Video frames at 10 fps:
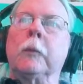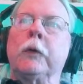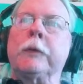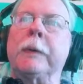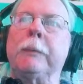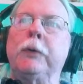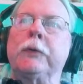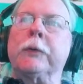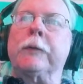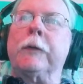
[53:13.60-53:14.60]
my
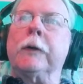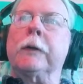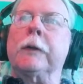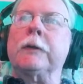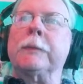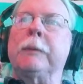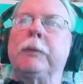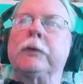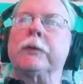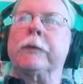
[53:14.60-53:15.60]
boots with fur? There's my
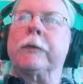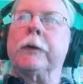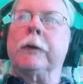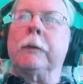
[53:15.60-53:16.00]
boots with fur.